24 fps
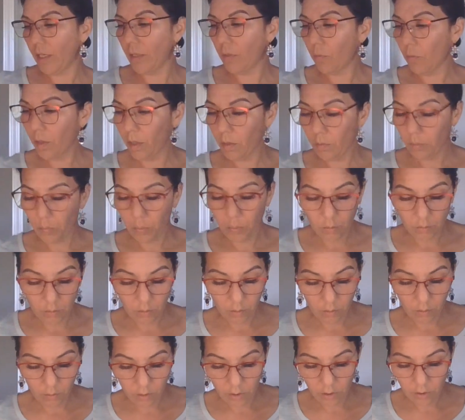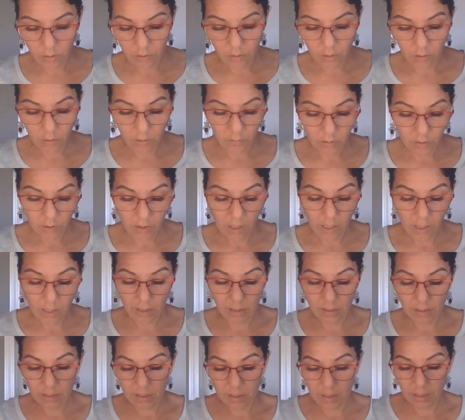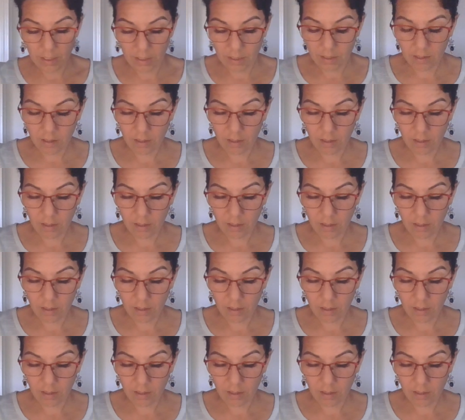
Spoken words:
One turned over and I could see it.